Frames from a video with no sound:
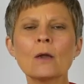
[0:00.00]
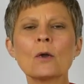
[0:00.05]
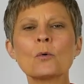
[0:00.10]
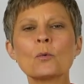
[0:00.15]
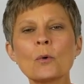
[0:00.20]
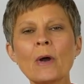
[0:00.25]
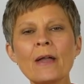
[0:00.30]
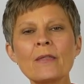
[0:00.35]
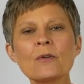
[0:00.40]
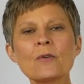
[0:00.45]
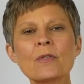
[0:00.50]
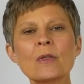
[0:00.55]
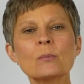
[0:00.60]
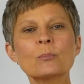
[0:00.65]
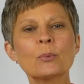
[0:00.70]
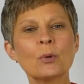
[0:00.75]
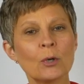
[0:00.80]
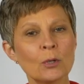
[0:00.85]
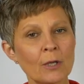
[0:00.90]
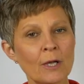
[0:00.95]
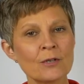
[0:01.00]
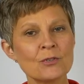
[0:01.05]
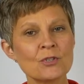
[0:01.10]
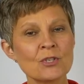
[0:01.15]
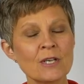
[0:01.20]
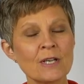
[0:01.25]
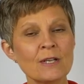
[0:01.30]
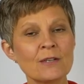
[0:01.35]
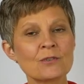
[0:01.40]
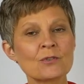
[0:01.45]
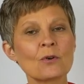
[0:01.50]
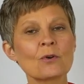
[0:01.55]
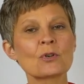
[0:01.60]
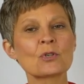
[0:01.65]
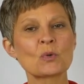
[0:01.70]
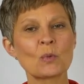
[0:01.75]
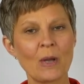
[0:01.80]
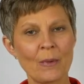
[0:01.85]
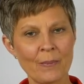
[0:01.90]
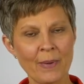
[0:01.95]
rather than pull on jeans or
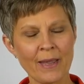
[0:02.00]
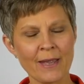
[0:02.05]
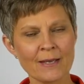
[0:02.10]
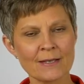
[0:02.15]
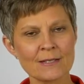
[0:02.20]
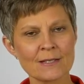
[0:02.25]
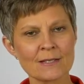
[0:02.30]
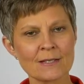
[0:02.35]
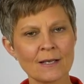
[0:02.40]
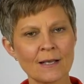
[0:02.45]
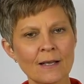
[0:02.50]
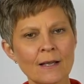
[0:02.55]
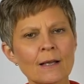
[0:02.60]
sweatpants.